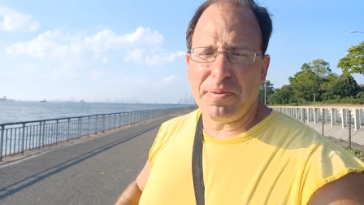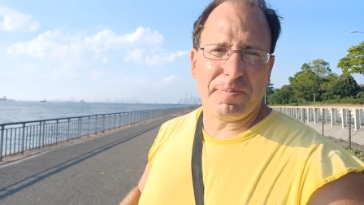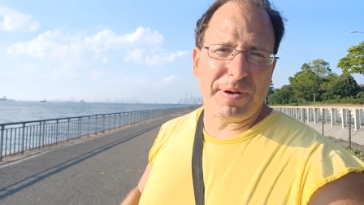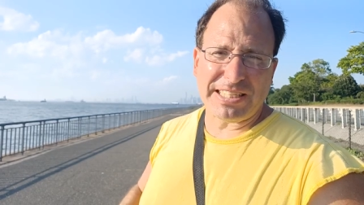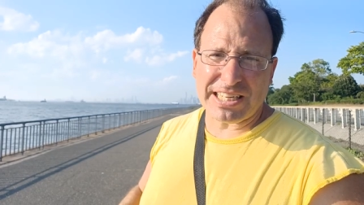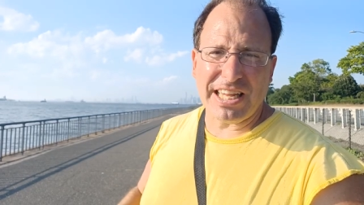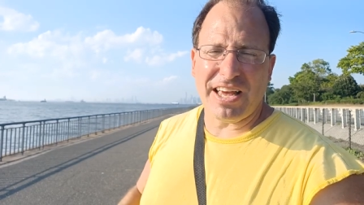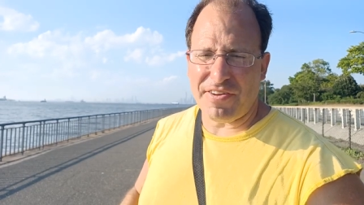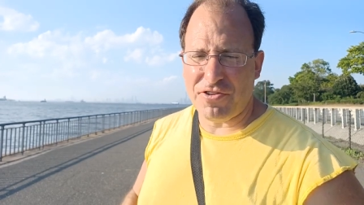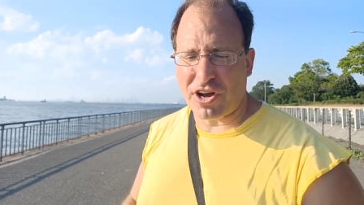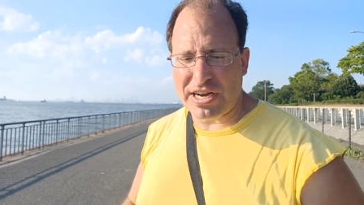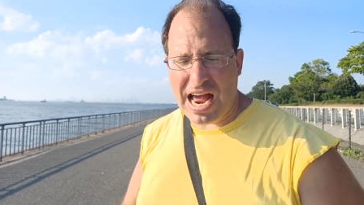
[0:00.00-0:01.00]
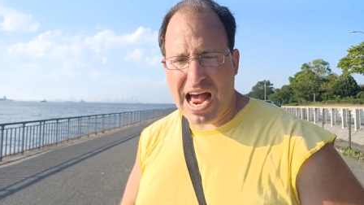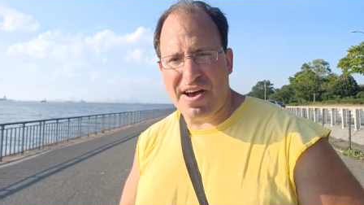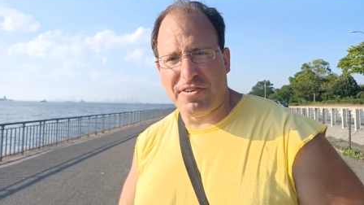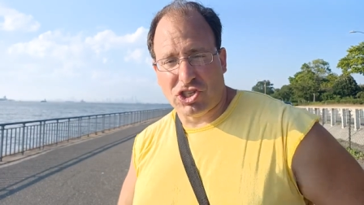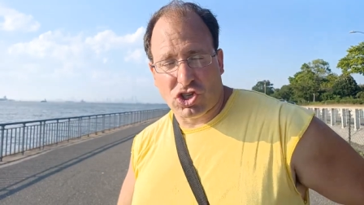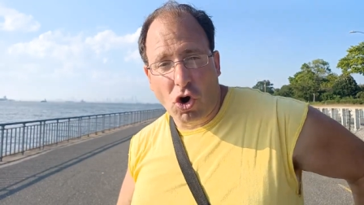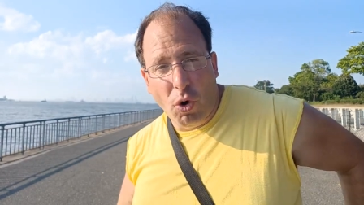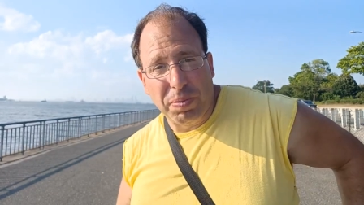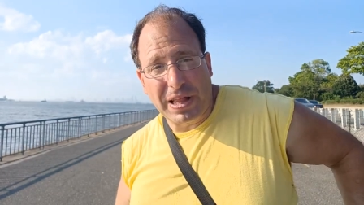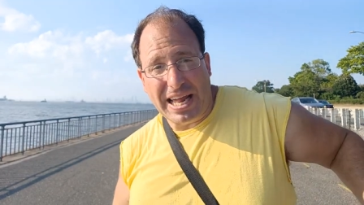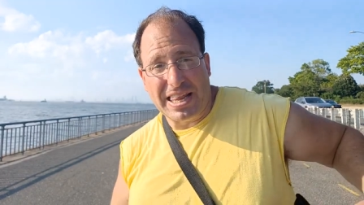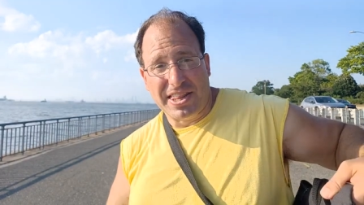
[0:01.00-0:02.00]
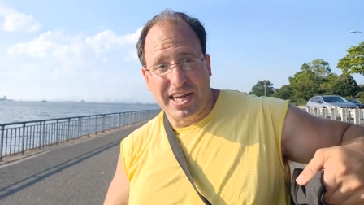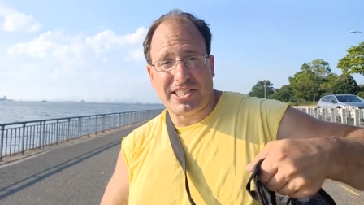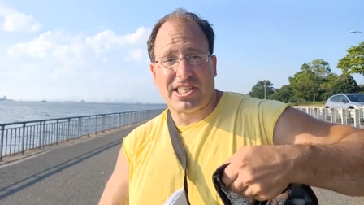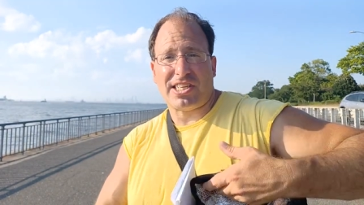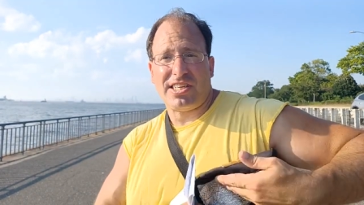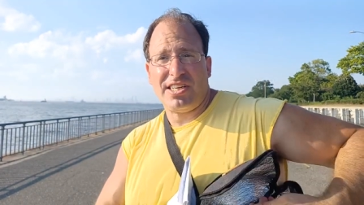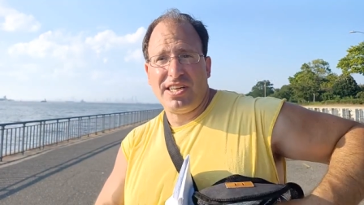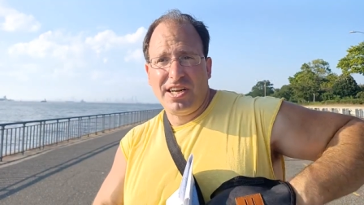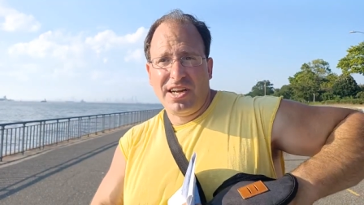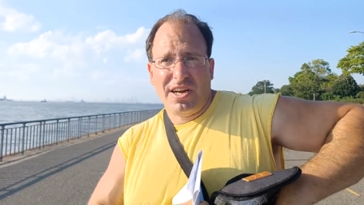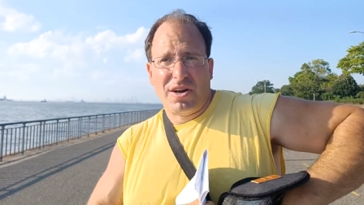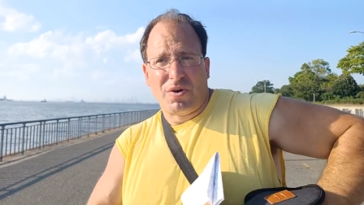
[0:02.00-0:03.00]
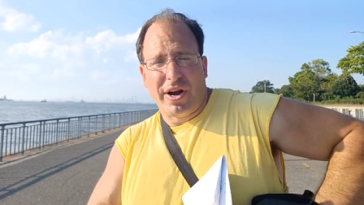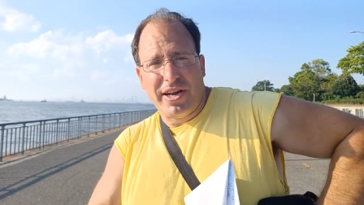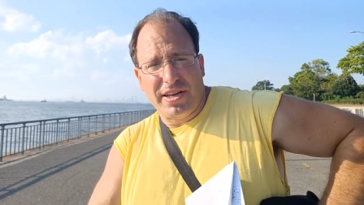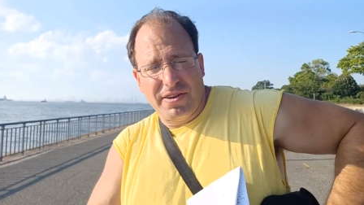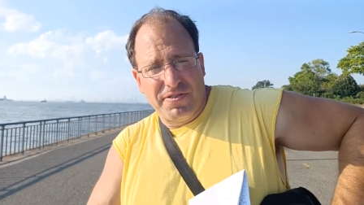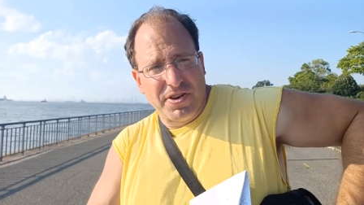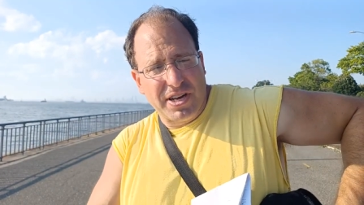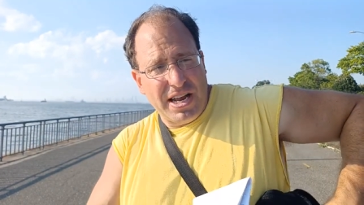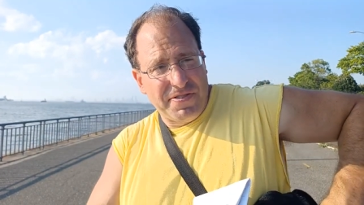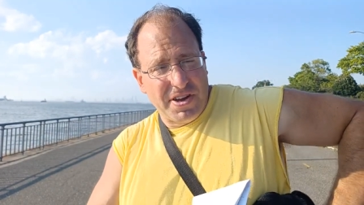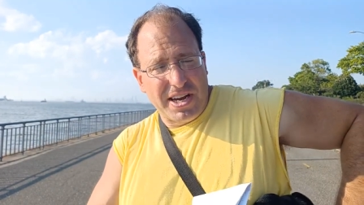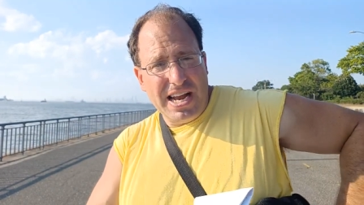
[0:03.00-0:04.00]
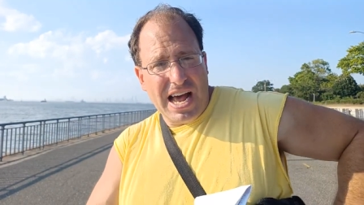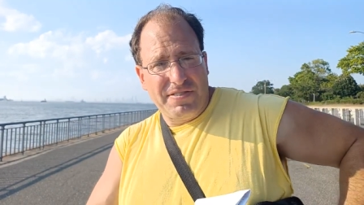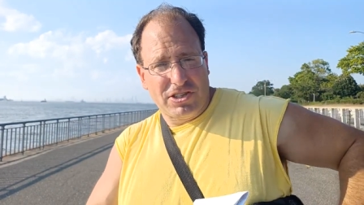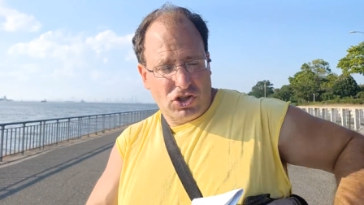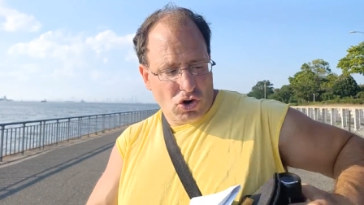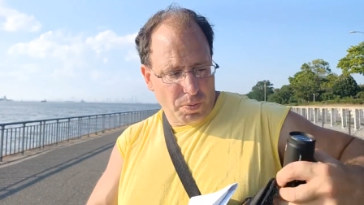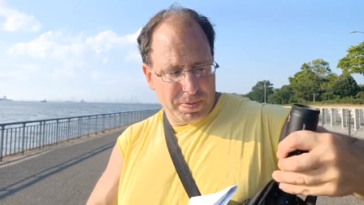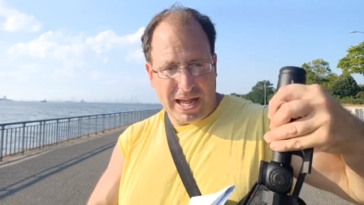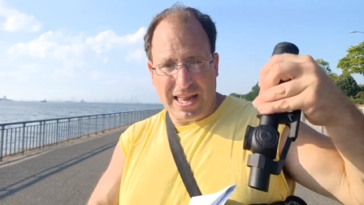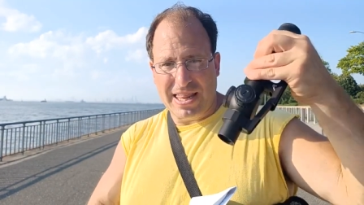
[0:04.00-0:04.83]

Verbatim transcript: Basically, if you're gonna have a scope like this, right, if you're gonna have a scope like